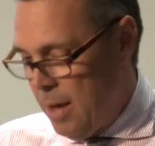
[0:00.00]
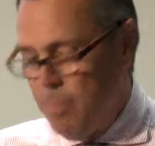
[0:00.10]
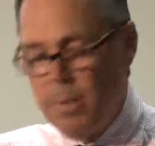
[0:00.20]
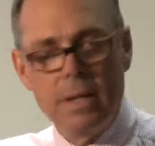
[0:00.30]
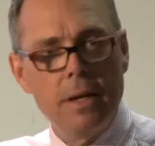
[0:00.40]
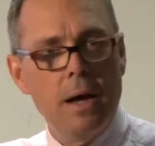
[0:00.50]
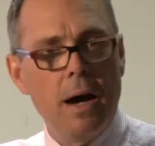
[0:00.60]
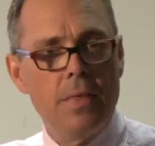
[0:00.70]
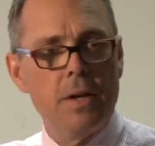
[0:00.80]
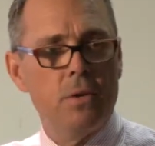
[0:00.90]
but
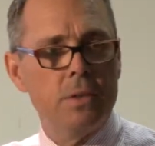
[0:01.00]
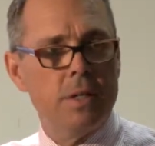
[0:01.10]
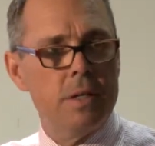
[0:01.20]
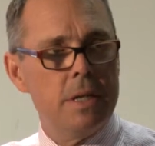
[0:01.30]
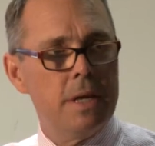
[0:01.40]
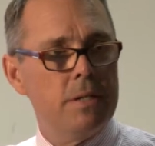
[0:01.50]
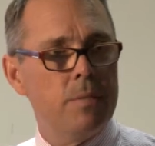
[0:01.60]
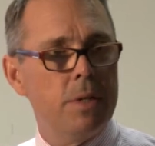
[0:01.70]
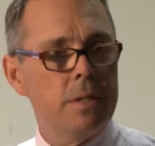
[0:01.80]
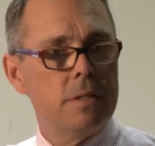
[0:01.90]
I think also
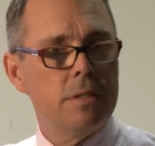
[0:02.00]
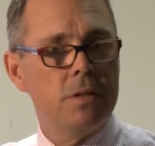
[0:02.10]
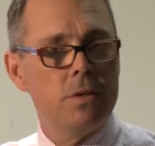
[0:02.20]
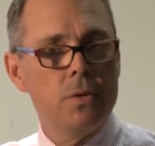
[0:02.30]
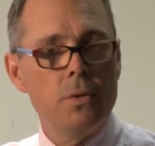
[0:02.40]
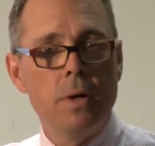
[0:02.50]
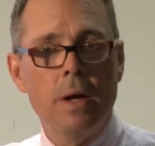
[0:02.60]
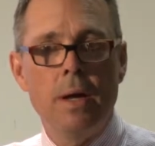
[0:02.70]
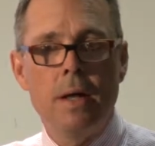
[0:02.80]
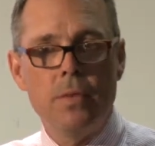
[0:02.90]
testament to
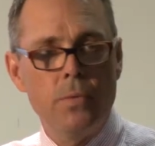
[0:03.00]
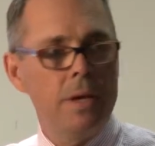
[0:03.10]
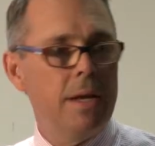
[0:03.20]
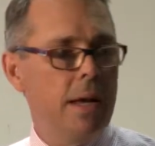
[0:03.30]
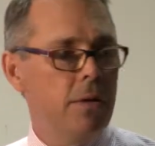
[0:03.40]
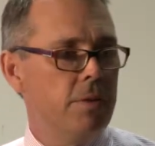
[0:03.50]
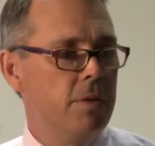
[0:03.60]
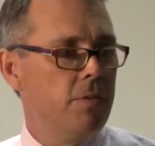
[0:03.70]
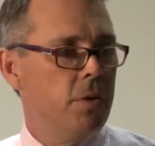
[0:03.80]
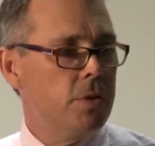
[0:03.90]
the really healthy
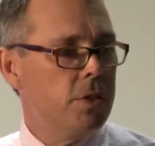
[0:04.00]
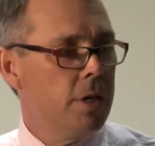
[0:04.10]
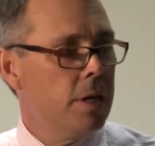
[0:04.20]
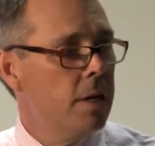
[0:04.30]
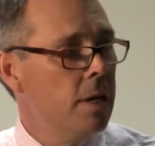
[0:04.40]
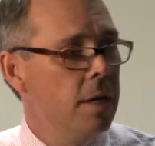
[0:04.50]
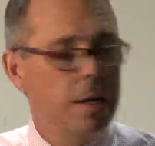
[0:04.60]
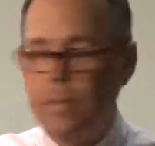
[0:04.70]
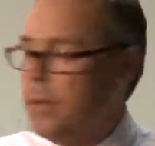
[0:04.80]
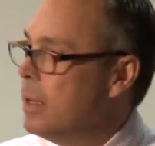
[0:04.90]
future
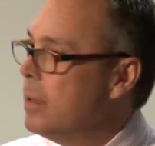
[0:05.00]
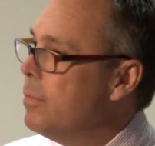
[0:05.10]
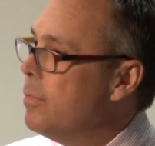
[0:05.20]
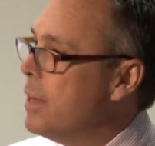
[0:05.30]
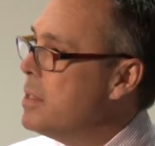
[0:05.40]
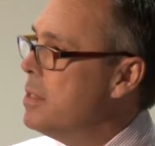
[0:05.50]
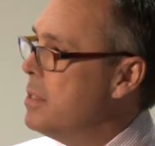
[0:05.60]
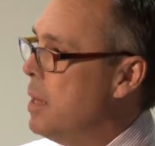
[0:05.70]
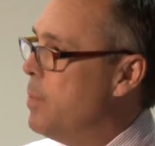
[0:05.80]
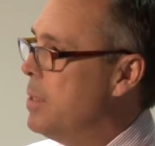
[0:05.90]
that faces
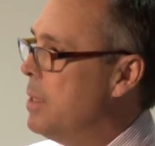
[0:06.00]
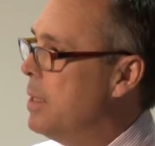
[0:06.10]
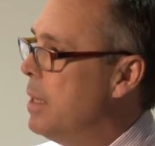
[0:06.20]
Shepparton,